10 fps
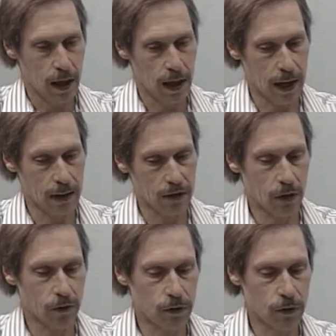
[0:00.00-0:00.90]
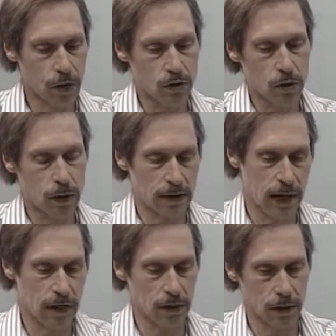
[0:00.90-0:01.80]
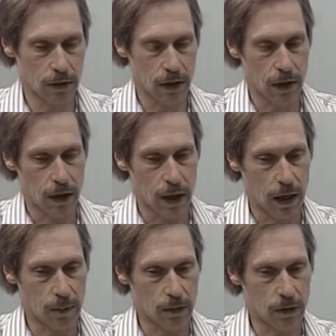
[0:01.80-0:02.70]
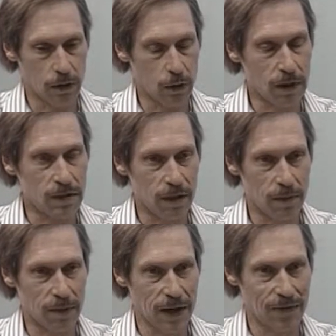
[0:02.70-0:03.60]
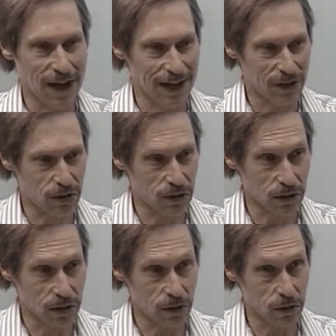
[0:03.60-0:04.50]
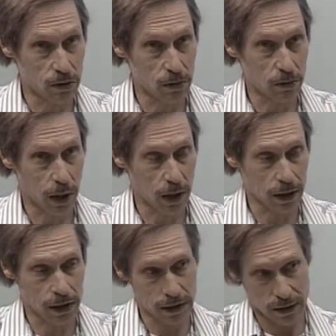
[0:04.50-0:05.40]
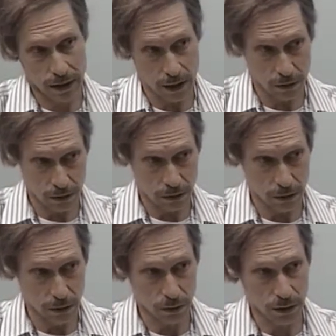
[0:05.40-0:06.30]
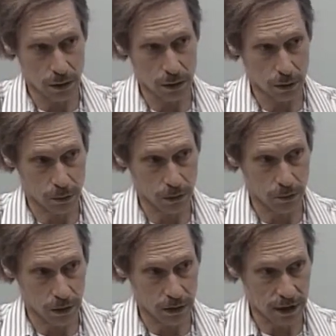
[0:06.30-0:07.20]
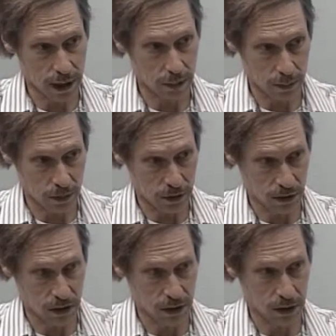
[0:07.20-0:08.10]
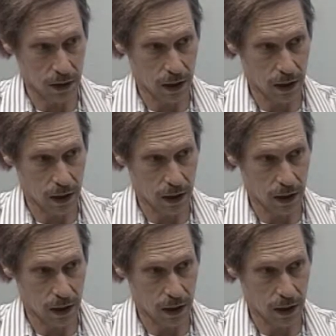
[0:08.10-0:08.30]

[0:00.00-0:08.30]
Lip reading: And, you know, for those who are tenured, you know, there is some advantage certainly to bargaining together to, you know, improve your salary position.